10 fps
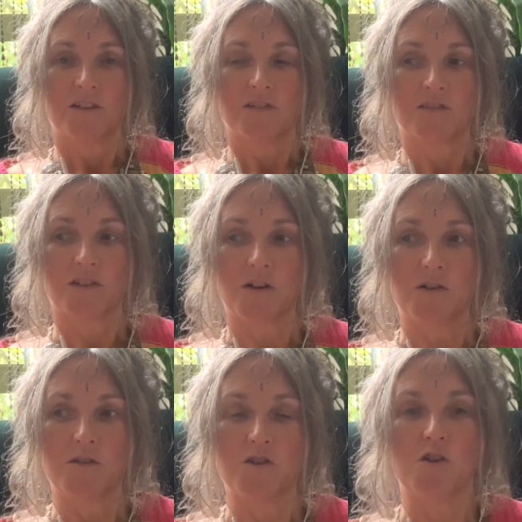
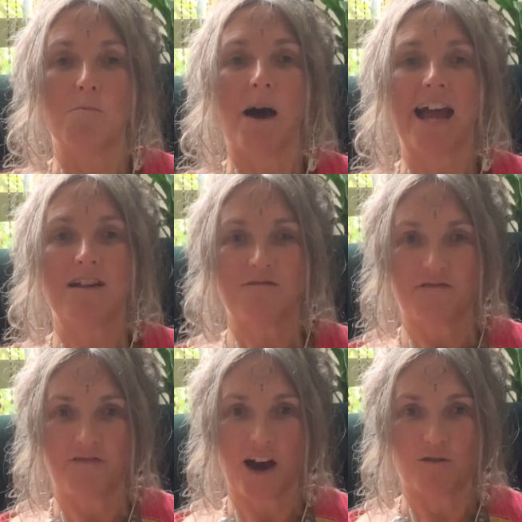So you may have
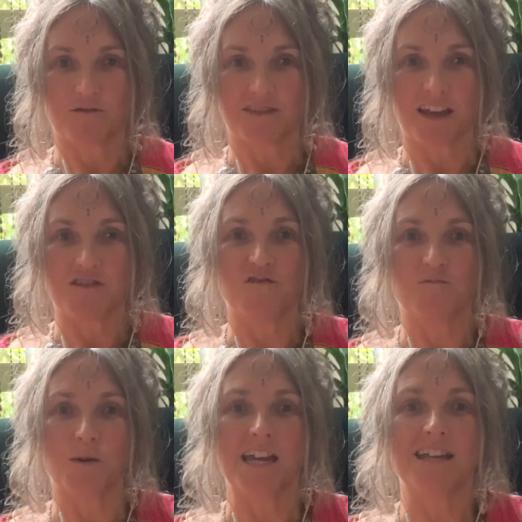felt that
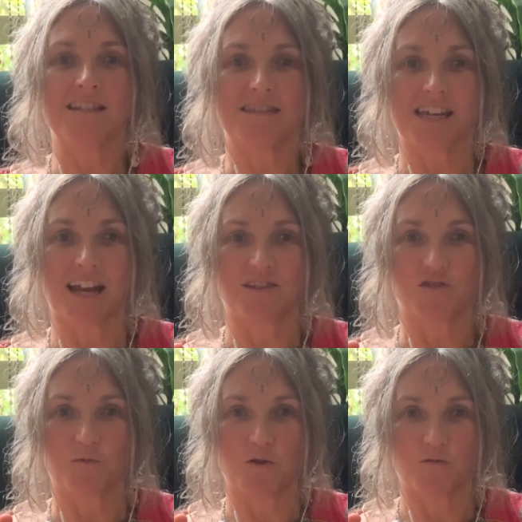you've been in the
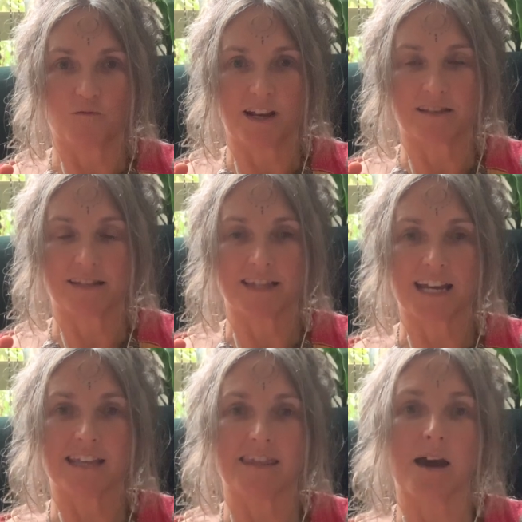underworld
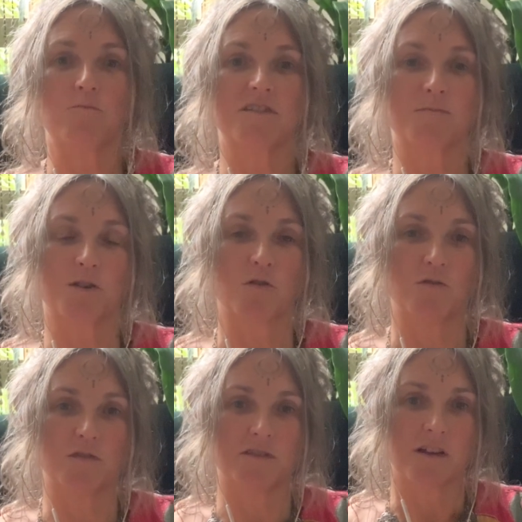recently, and that was
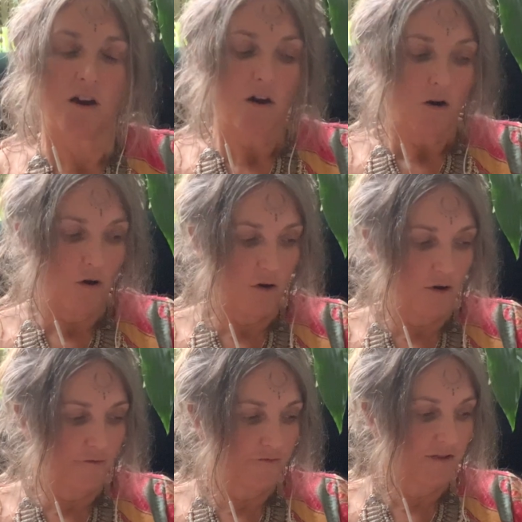because
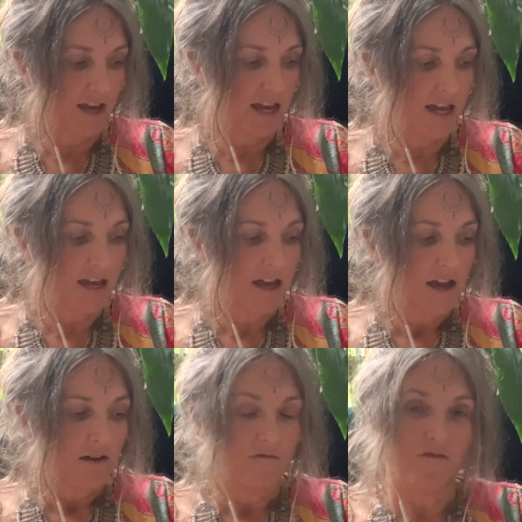of the
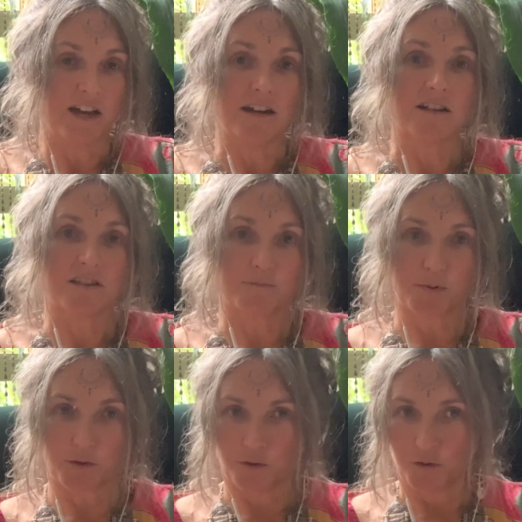
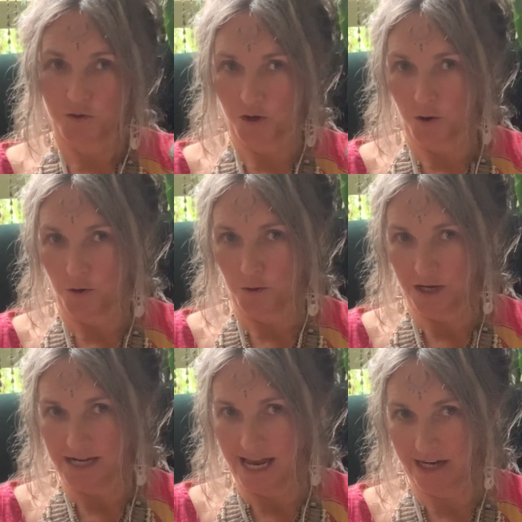Venus-Pluto
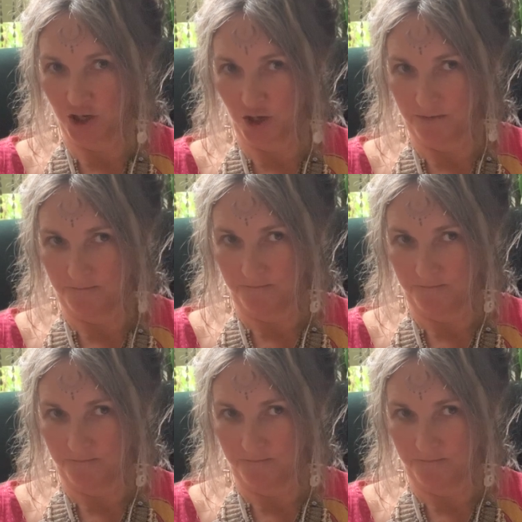connection.